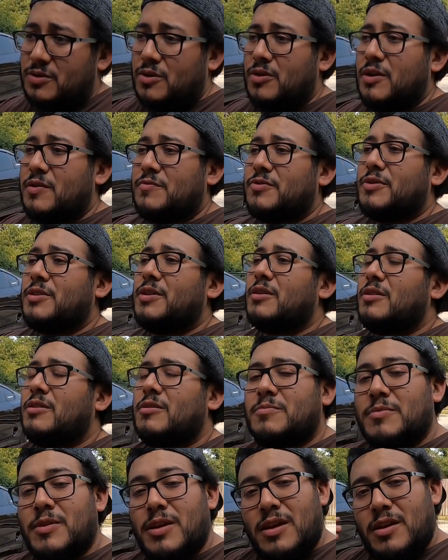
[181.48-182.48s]
the car after it heated
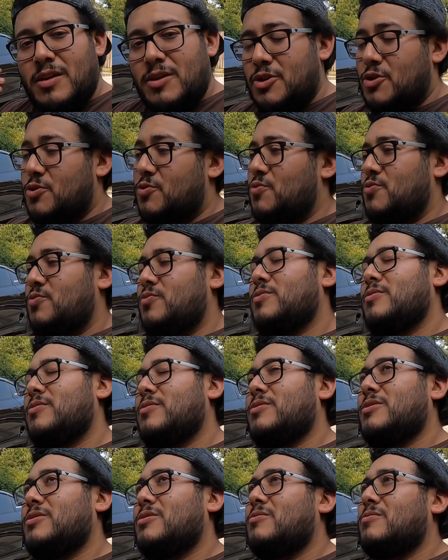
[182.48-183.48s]
up? No.
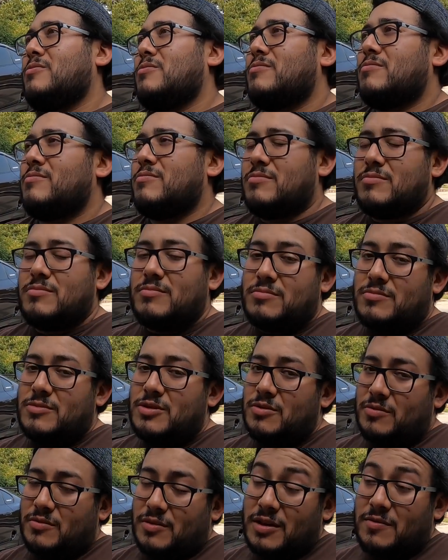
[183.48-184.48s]
So,
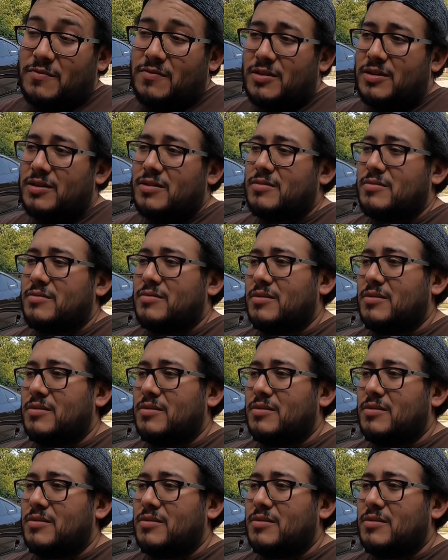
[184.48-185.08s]
you know, thankfully